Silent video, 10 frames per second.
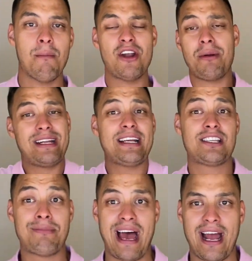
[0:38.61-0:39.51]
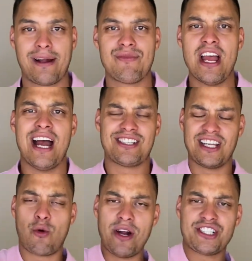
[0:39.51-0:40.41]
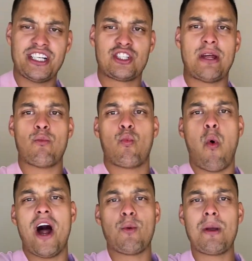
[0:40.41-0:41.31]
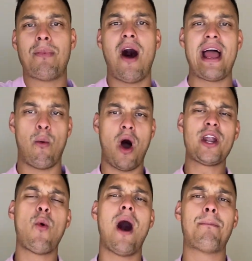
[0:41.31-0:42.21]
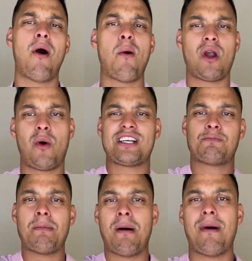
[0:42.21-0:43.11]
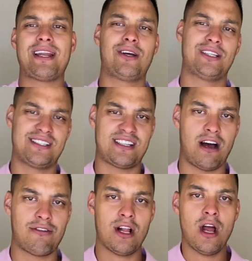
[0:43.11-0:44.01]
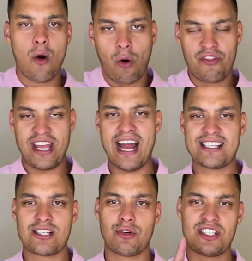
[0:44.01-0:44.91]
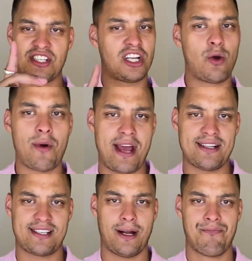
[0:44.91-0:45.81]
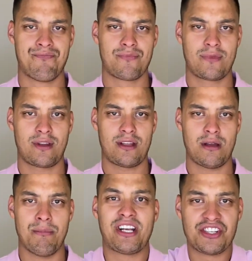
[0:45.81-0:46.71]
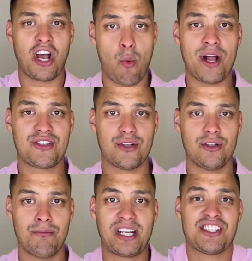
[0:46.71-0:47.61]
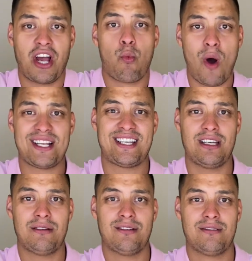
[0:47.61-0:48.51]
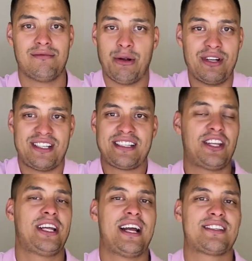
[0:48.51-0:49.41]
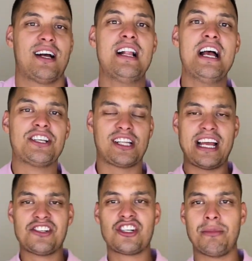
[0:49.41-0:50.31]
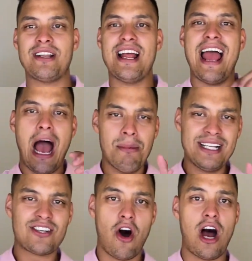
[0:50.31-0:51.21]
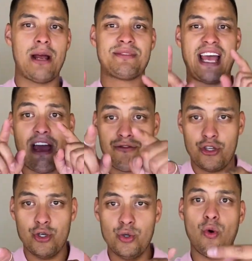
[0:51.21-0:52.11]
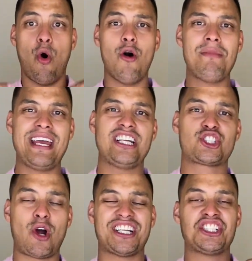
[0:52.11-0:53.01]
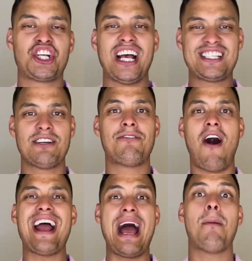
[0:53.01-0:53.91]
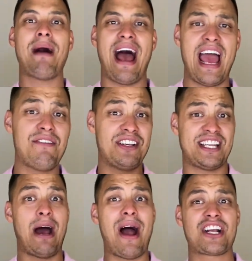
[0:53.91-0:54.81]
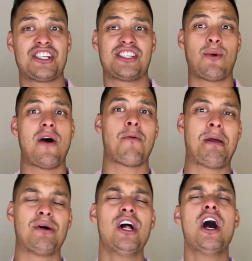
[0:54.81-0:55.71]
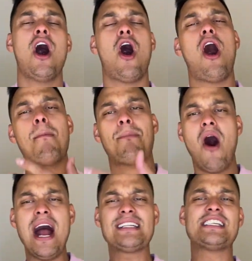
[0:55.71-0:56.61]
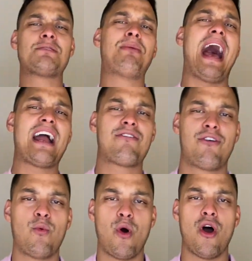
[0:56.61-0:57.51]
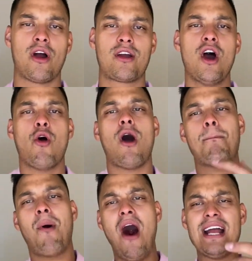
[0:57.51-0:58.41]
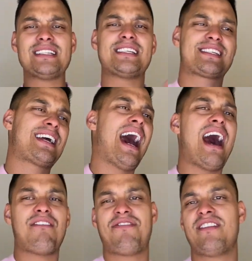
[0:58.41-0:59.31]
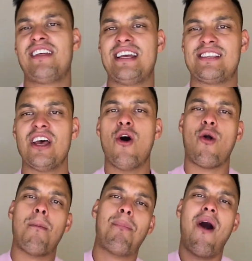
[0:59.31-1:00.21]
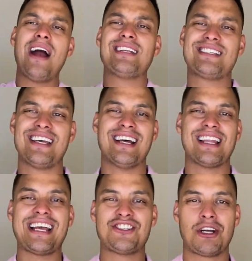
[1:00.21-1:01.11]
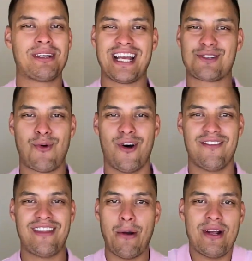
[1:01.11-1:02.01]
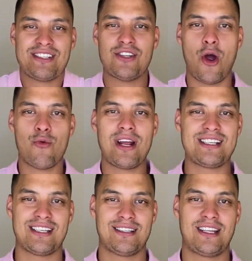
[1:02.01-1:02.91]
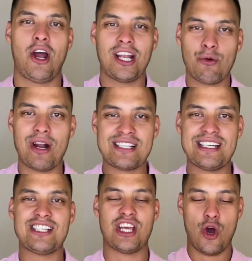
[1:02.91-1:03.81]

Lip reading: But nobody needs a bag. And so the question is then, why do we buy it? Why do I buy it? Why do I spend my money on this stuff? Well, the answer is there's only one answer. Because I want to, because I want it. There is, that's the only answer. So ladies and gentlemen, how many times have you or me tried to justify our behaviors and our actions to other people? Oh, I'm buying this bag for work, or I'm buying this car for this, or I'm buying this. Ladies and gentlemen, guess what? There is no reason. The only reason is